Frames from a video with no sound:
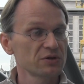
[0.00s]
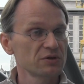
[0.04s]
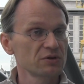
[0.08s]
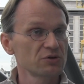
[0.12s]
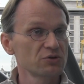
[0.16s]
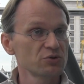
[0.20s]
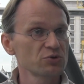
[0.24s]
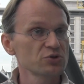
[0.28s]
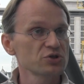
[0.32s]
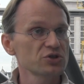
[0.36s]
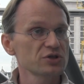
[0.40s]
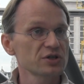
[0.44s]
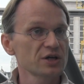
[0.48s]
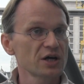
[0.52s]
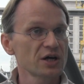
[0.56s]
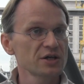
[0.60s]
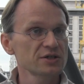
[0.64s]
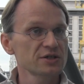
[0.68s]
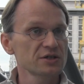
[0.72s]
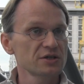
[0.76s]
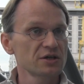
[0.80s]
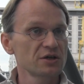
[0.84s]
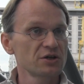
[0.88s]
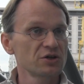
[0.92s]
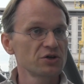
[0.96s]
lose
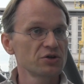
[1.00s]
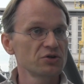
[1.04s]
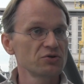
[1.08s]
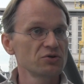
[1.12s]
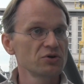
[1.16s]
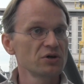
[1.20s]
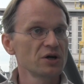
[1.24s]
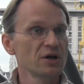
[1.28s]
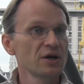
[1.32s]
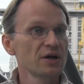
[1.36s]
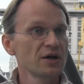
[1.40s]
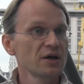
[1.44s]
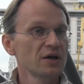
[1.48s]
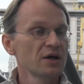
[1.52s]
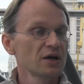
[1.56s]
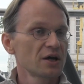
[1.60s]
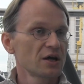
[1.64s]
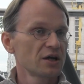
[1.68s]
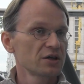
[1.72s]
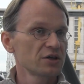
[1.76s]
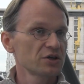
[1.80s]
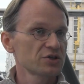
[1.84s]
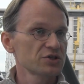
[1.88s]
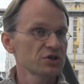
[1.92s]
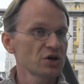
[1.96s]
trust in you,
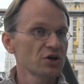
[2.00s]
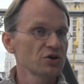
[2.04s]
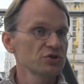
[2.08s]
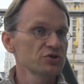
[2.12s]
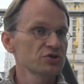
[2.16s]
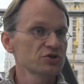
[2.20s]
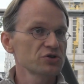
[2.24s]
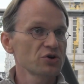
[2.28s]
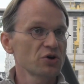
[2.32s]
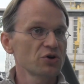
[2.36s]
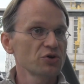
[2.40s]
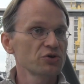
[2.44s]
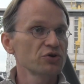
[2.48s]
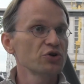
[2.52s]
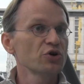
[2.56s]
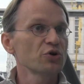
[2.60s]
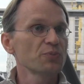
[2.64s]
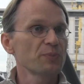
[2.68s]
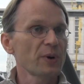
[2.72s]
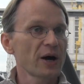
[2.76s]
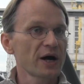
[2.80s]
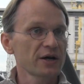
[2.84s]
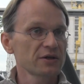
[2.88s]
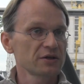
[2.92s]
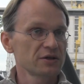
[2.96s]
and it's also your
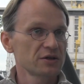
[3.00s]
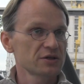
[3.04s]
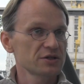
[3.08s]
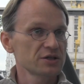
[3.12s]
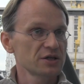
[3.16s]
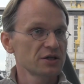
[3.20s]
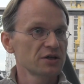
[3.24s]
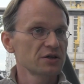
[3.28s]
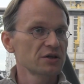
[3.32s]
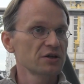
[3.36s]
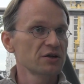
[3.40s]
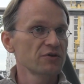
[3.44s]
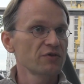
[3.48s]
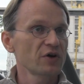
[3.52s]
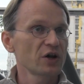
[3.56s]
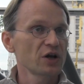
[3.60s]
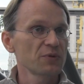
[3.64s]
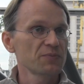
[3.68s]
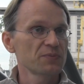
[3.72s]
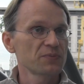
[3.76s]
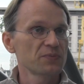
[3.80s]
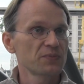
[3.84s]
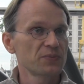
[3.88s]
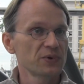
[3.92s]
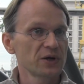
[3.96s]
partners in the
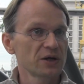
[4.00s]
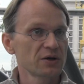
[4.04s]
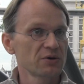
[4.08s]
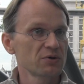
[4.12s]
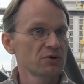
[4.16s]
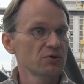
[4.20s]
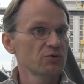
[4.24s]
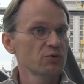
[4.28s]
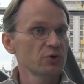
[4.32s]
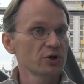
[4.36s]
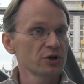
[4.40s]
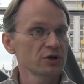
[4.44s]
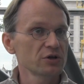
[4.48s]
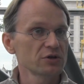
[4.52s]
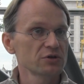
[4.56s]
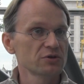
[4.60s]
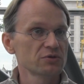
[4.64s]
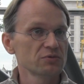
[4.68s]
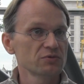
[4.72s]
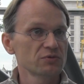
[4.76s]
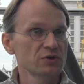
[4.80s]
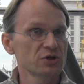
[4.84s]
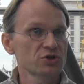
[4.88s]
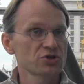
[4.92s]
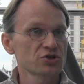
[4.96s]
developing world
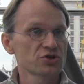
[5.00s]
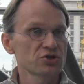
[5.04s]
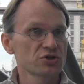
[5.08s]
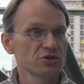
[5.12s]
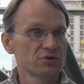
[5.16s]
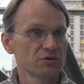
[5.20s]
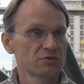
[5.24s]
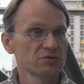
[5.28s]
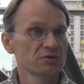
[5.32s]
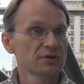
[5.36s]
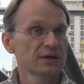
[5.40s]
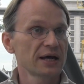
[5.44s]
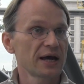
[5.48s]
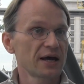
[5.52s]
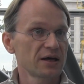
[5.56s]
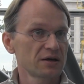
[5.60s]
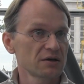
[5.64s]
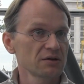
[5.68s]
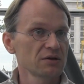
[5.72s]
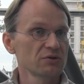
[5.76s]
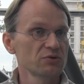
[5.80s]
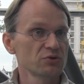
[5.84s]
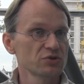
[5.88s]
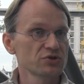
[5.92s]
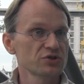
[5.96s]
which
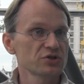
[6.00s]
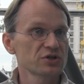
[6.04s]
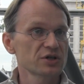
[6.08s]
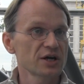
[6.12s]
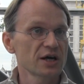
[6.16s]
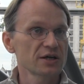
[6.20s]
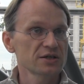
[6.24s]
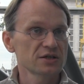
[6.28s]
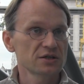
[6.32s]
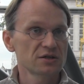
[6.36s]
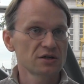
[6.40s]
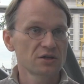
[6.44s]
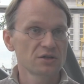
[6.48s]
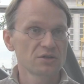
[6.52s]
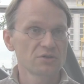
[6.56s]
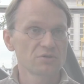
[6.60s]
can lose trust in